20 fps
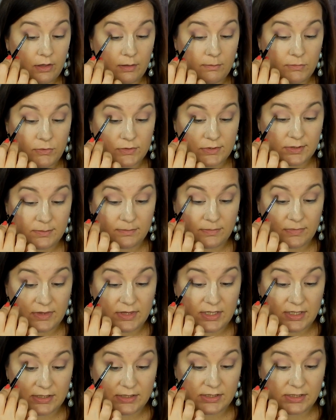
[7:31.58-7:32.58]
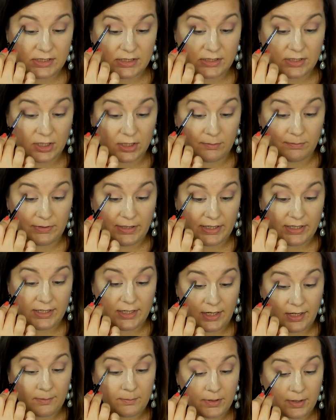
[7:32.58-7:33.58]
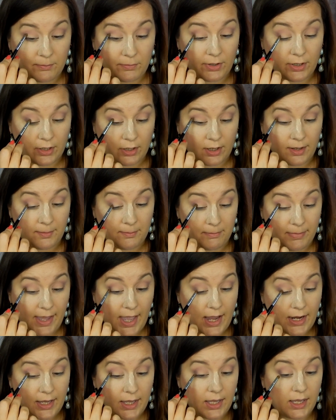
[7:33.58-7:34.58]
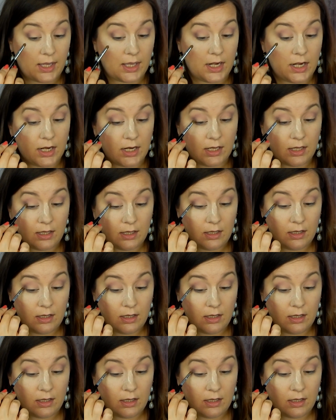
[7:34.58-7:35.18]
I'm using this to start blending, but I'm going to come back in